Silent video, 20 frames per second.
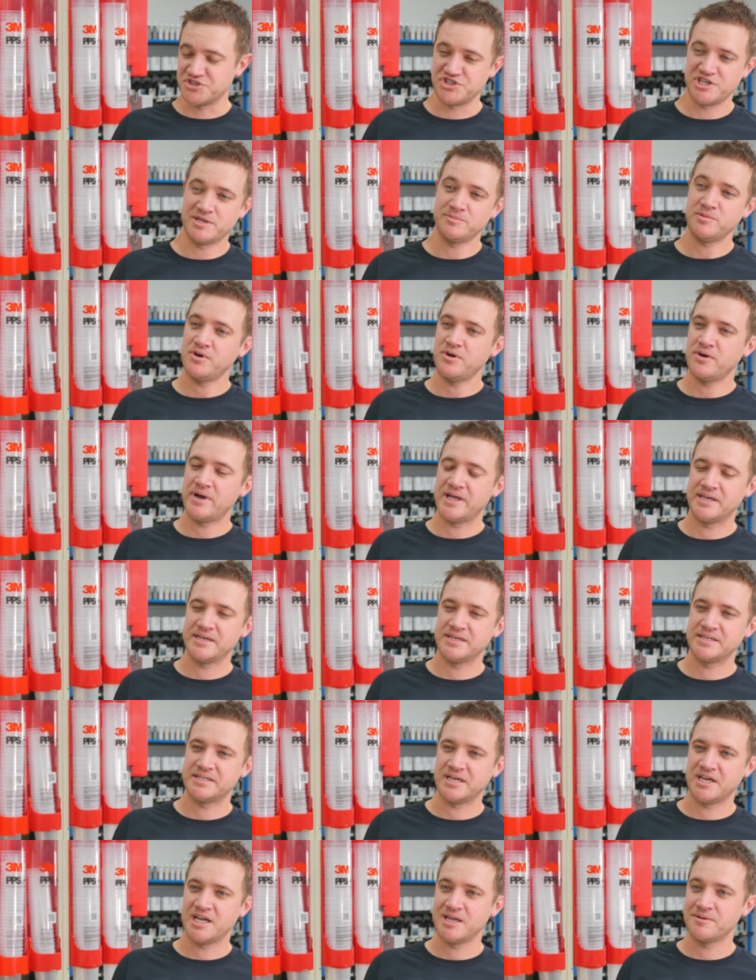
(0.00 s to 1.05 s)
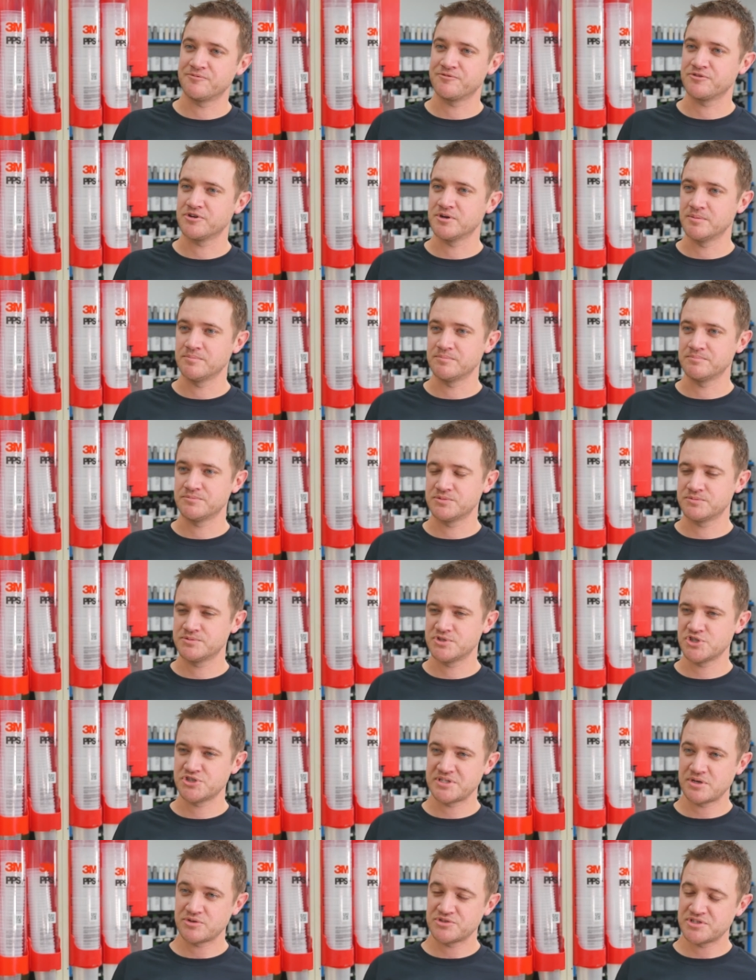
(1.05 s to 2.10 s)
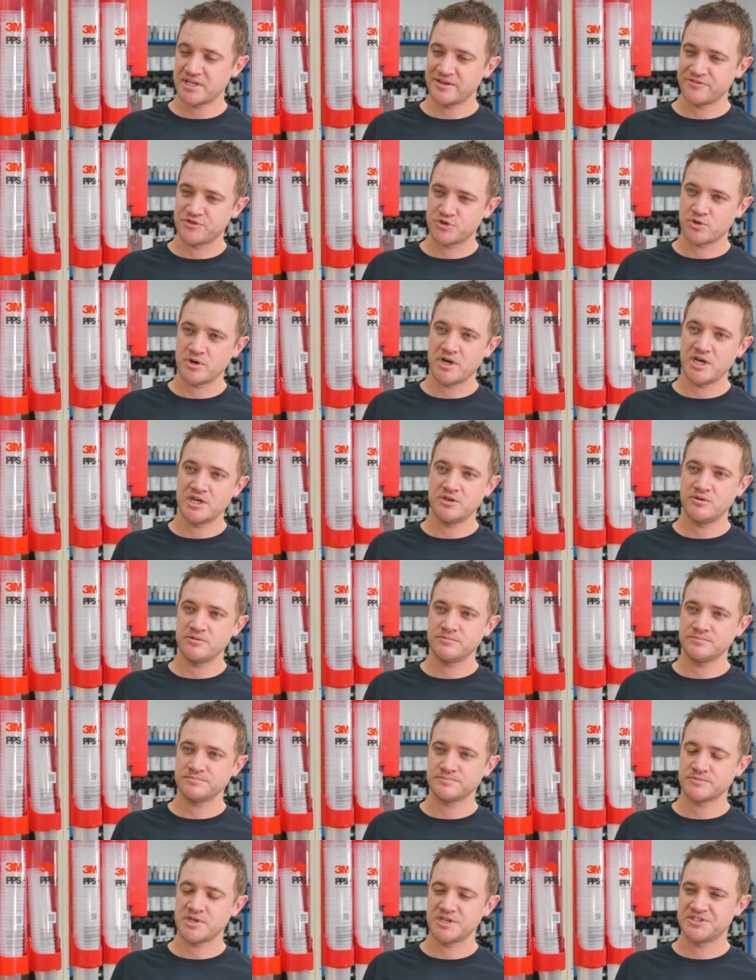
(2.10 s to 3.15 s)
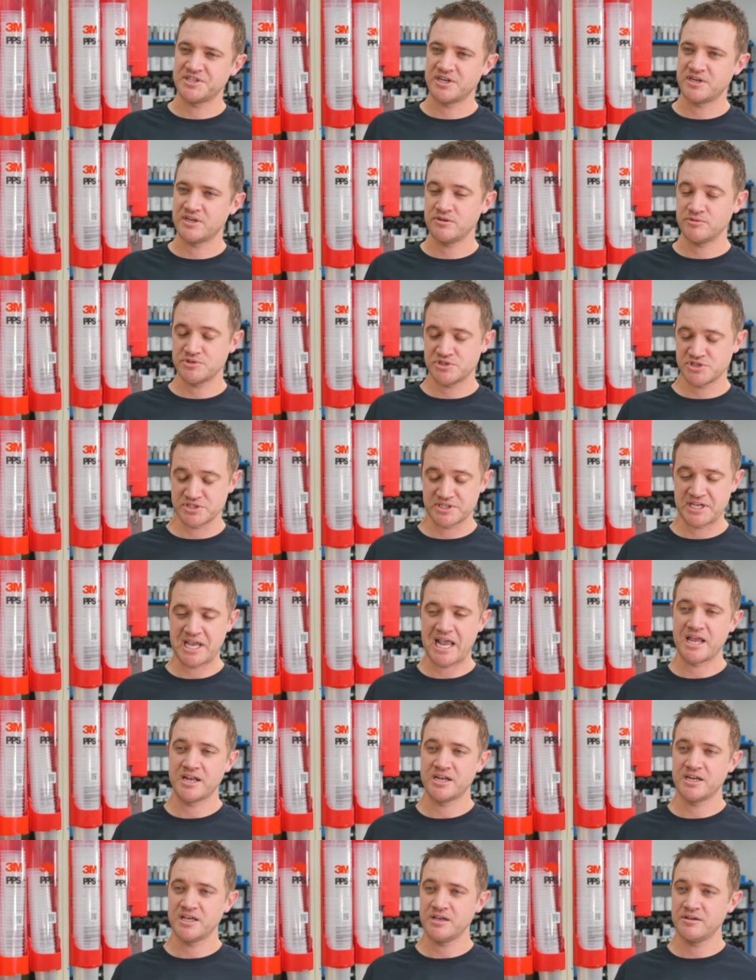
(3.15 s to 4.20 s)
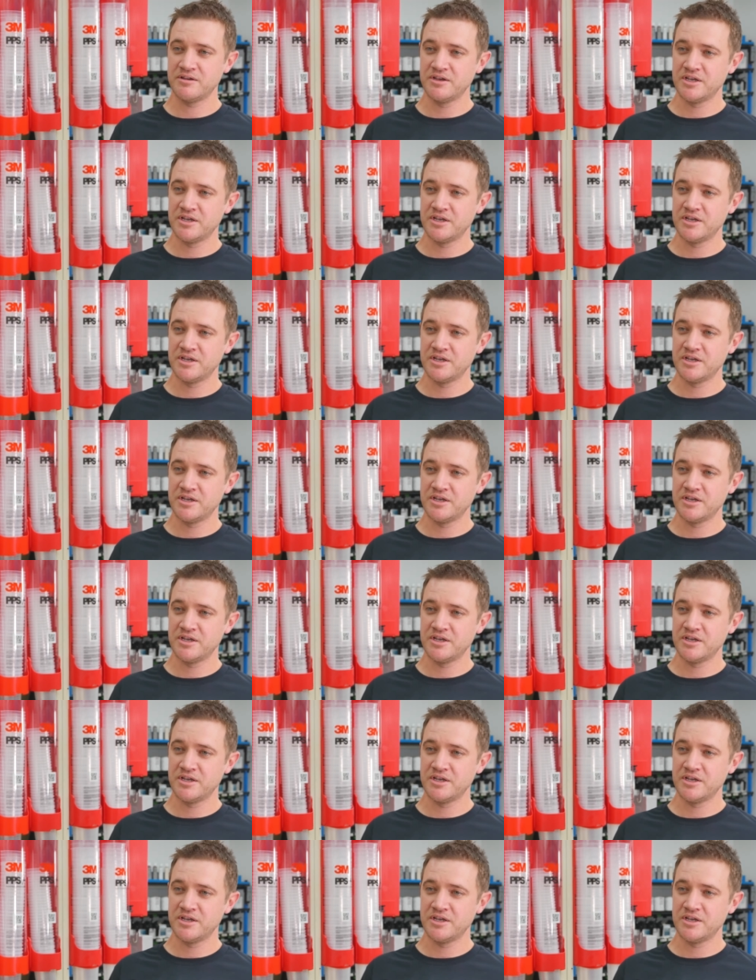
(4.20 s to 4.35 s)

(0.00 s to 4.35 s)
Jimmo, and I'm from just outside of Toronto, Ontario, which is in Canada.